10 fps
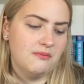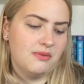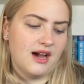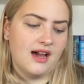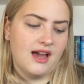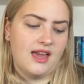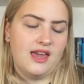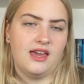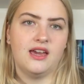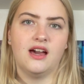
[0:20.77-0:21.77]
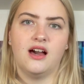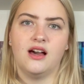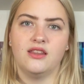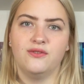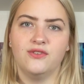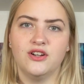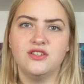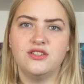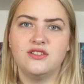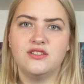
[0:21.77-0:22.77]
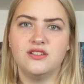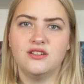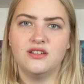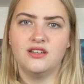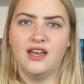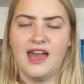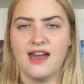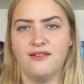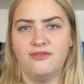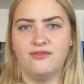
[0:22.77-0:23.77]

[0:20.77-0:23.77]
by the first half,